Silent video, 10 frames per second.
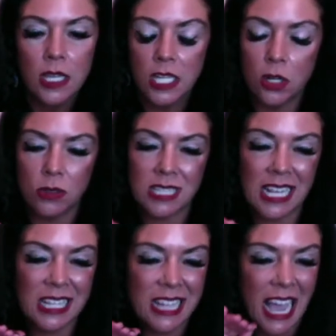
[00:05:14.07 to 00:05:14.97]
it's
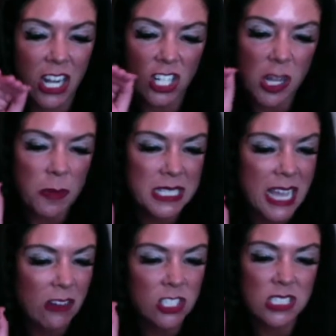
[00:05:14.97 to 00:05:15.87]
like a ladder coming
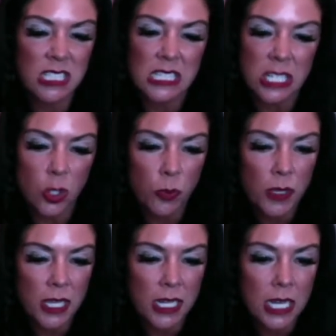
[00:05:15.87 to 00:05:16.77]
down just a little
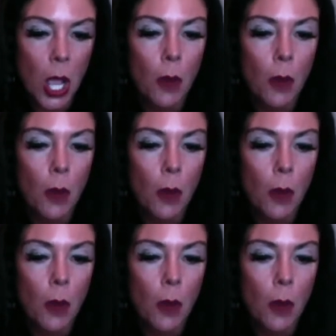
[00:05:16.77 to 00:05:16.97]
bit,